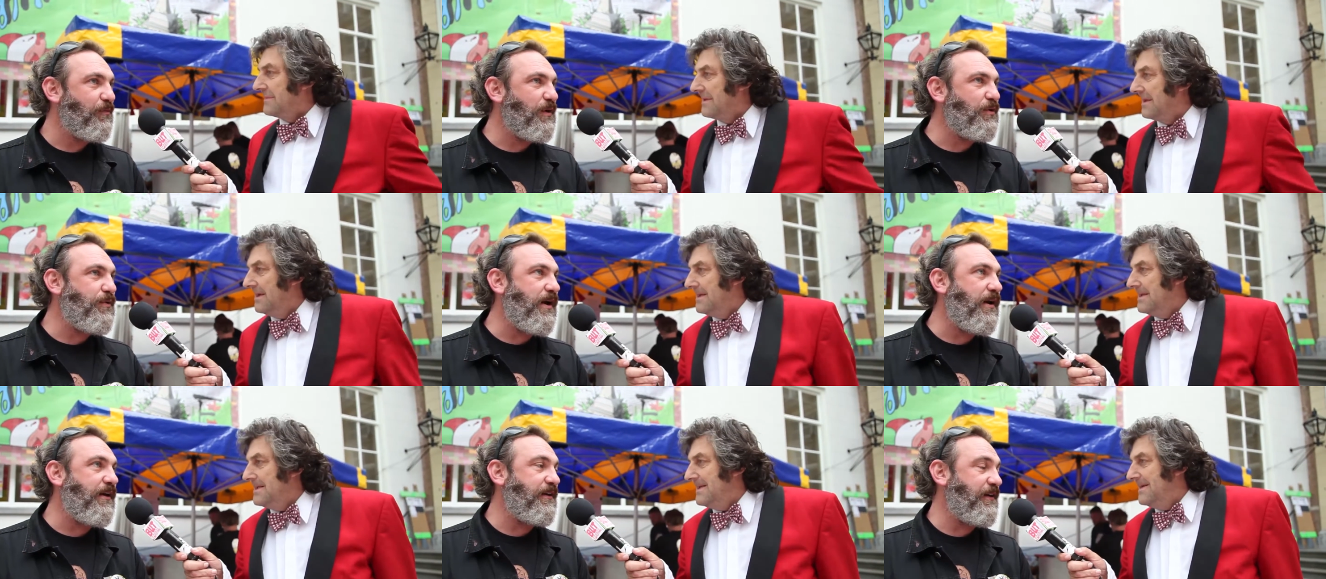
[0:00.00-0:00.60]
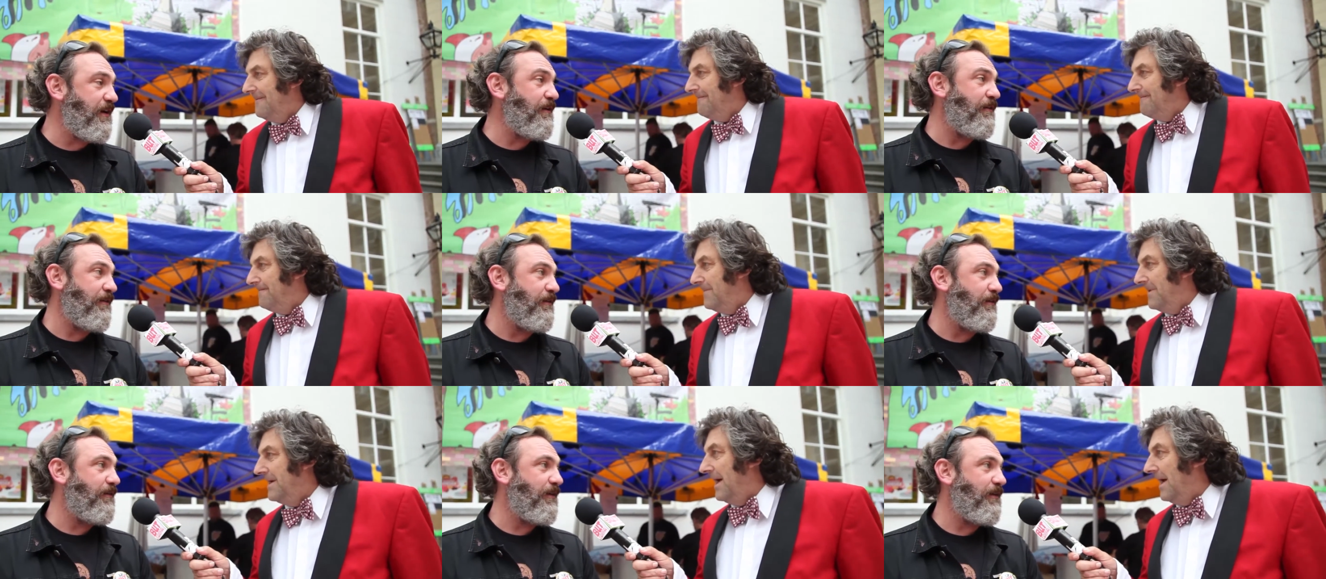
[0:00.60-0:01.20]
Speaker 1: What do I like here?
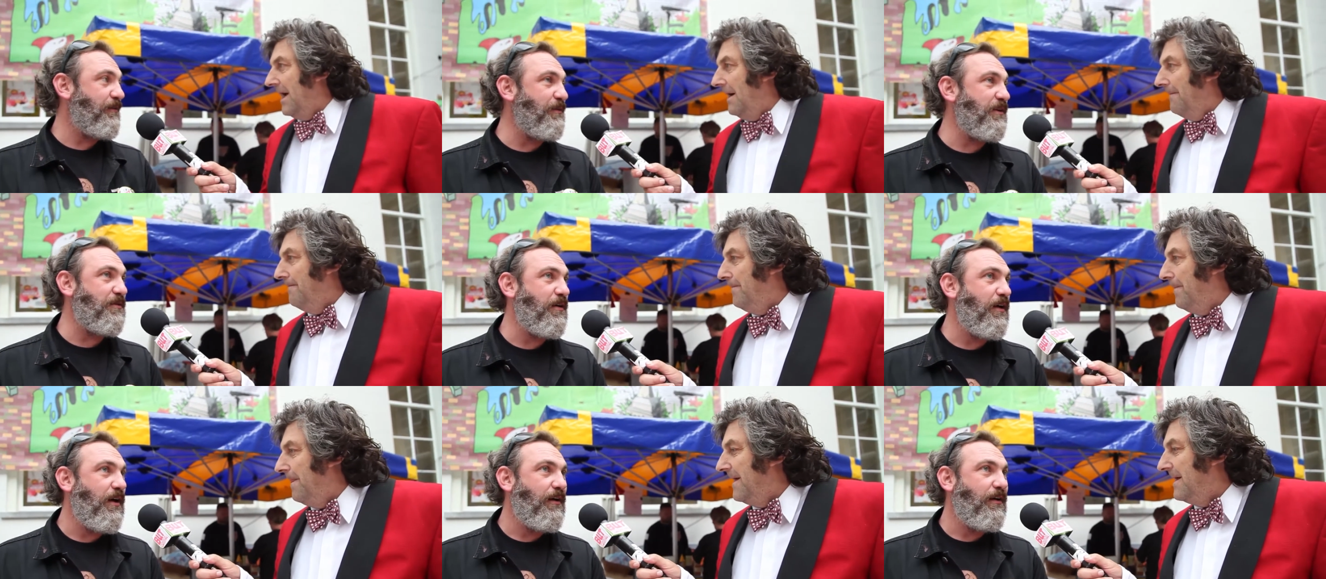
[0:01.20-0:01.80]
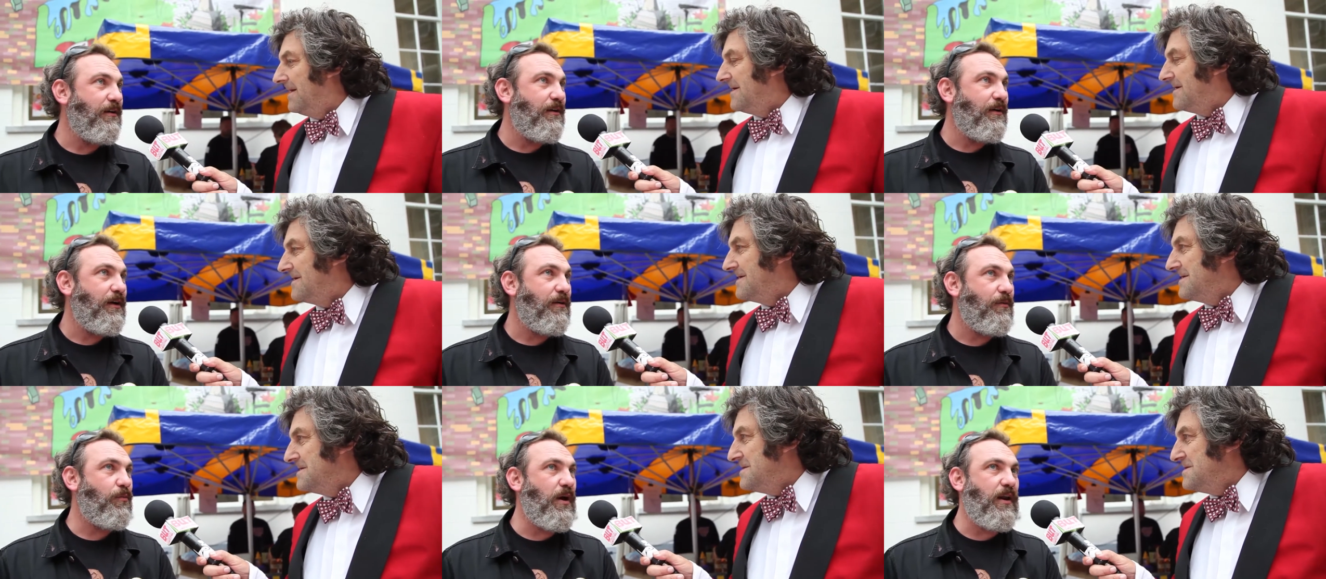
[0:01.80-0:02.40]
Yeah.
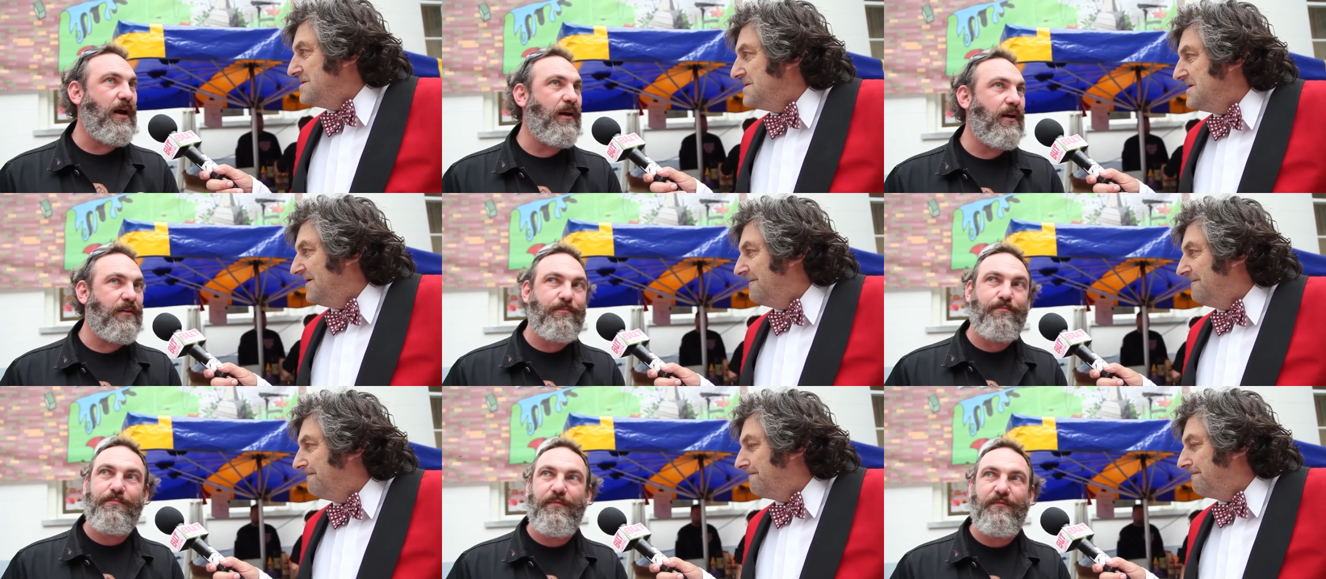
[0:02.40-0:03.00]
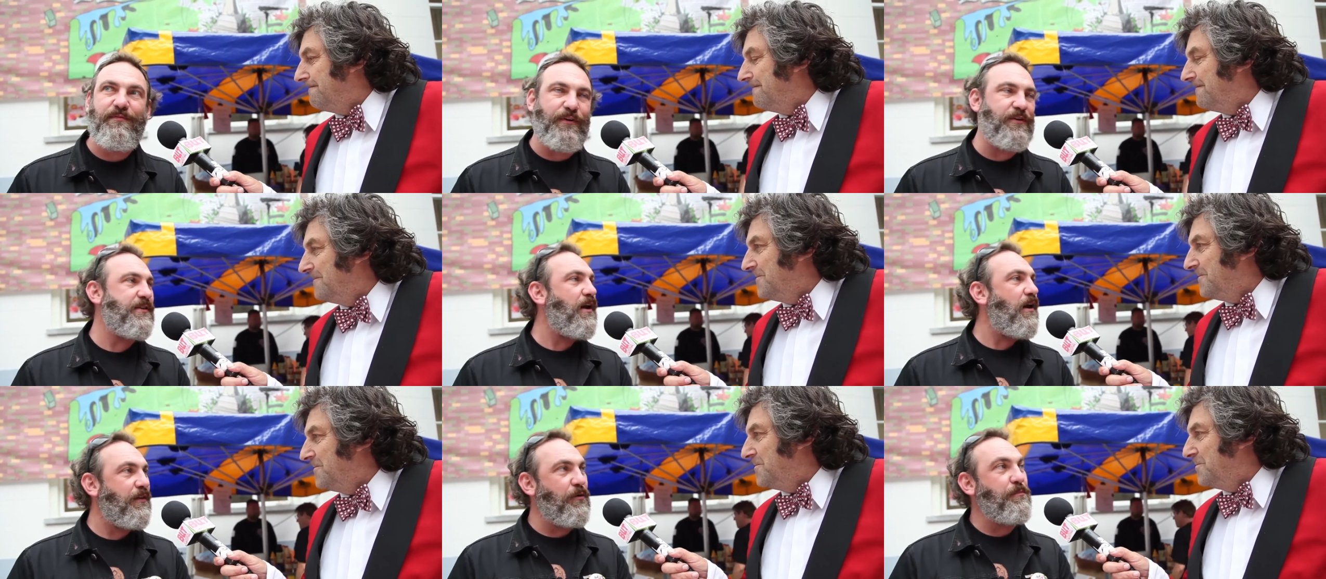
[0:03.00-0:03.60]
Well, I like first. I
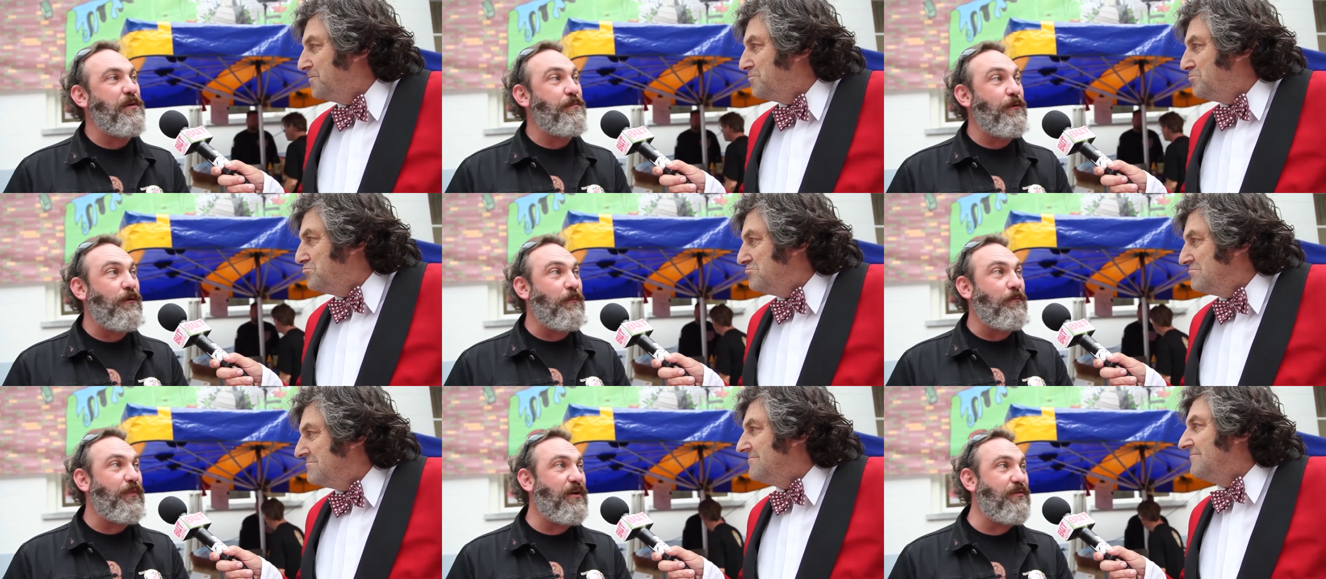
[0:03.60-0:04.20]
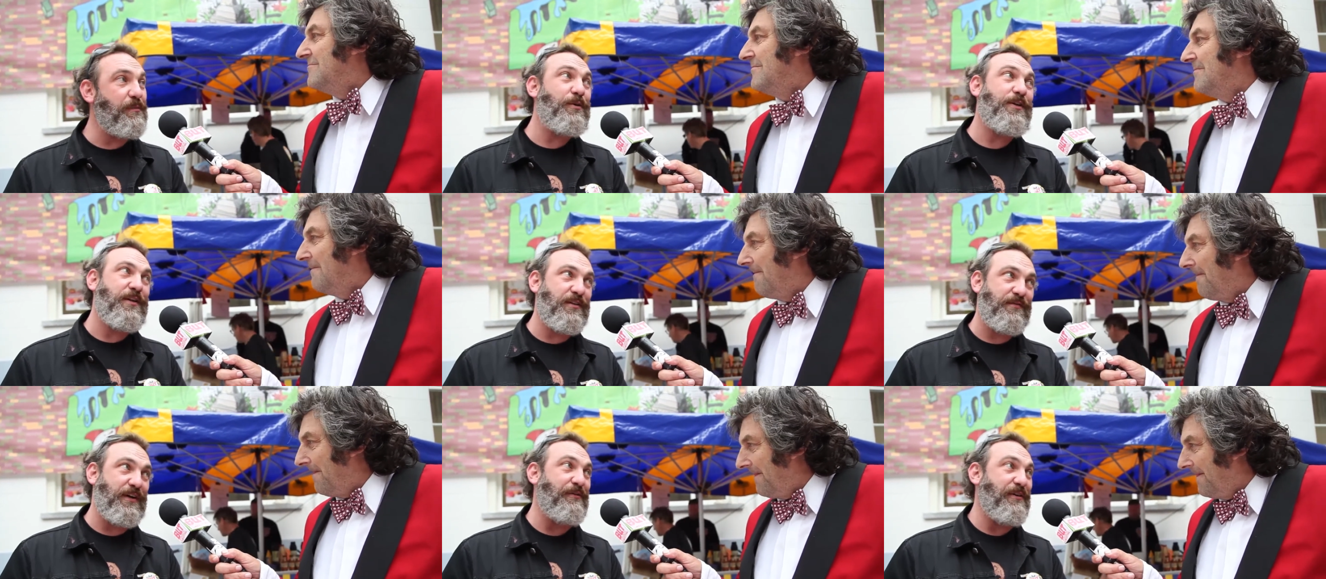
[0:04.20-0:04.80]
like the people. Everybody
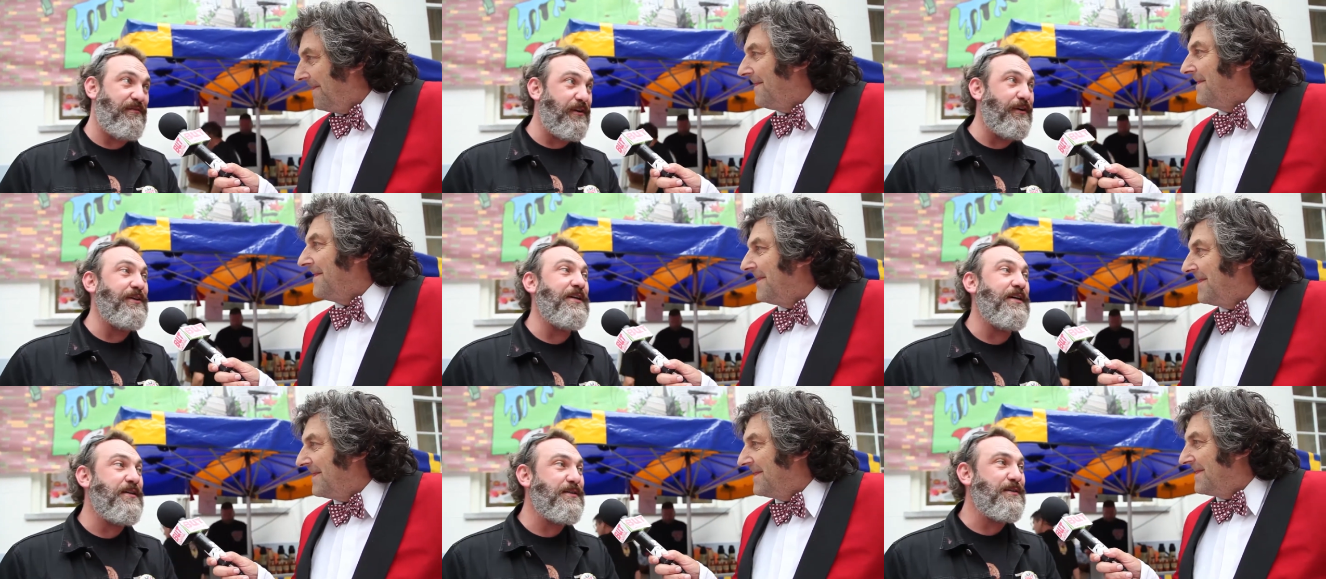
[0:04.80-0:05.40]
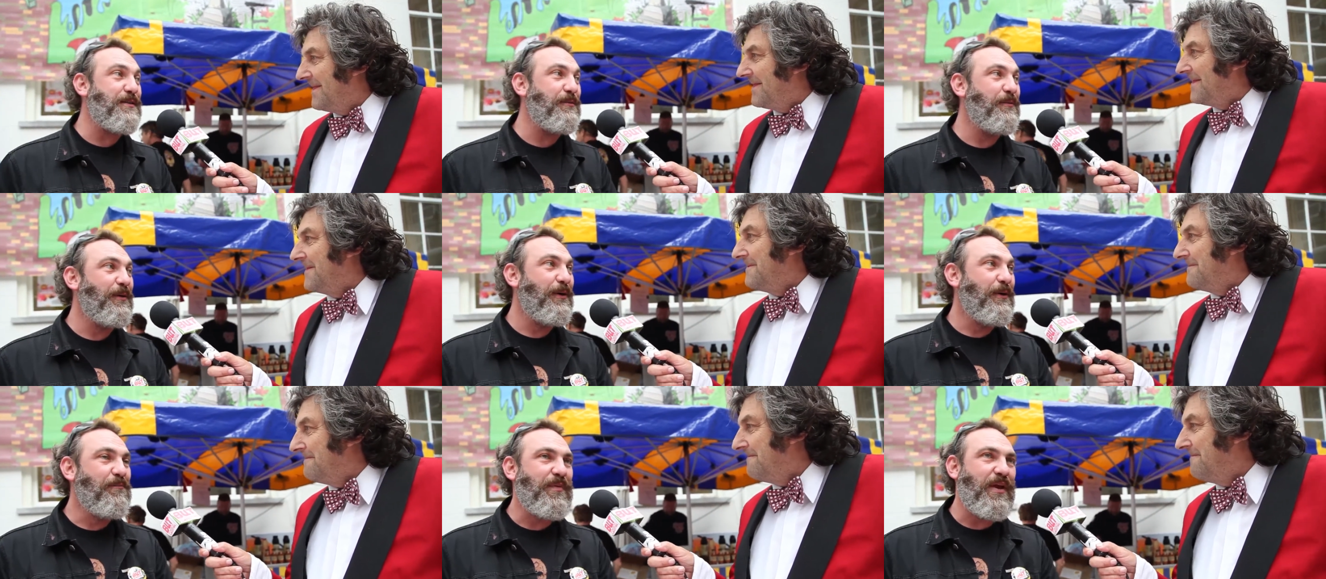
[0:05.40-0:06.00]
is very very nice,
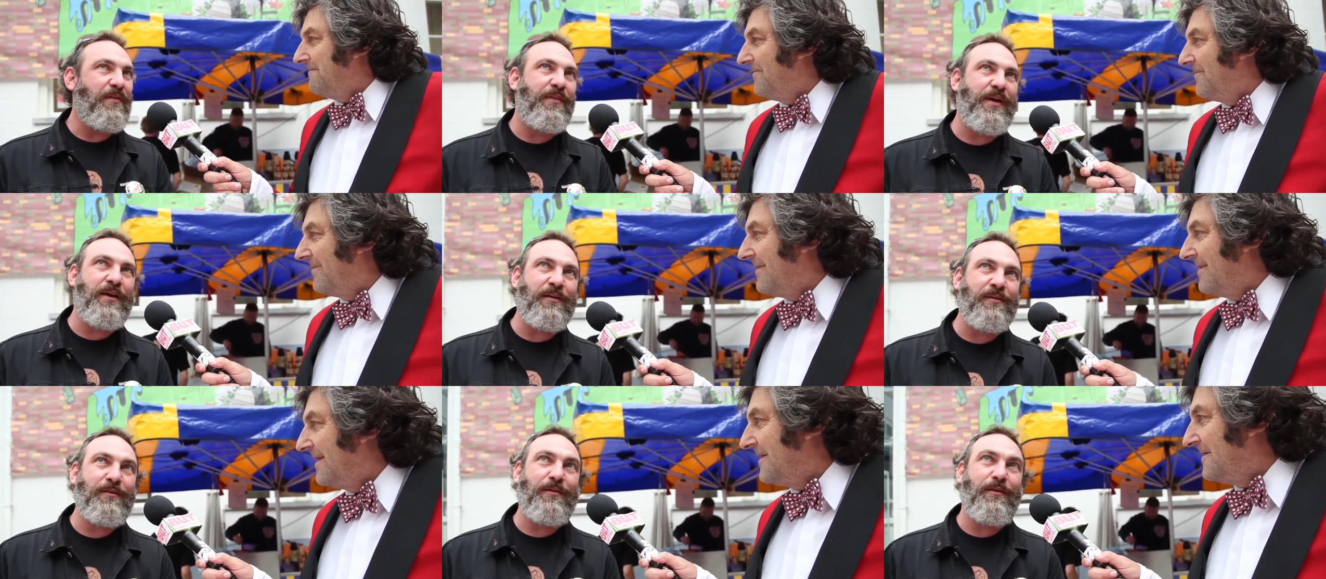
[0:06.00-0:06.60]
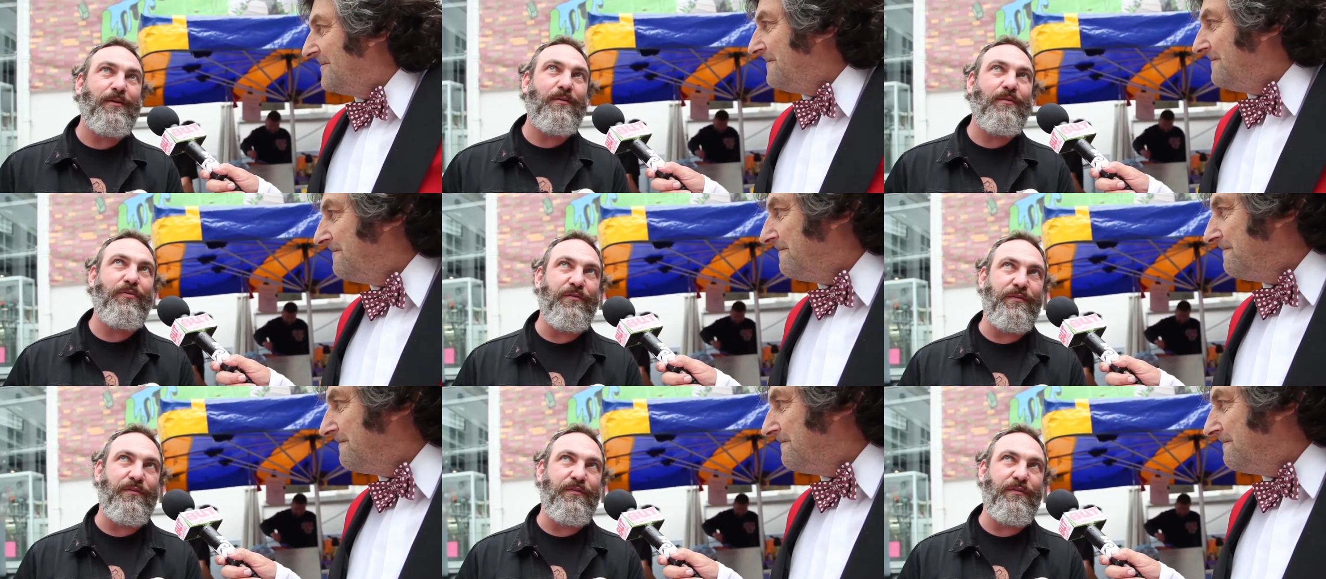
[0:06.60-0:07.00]
and then the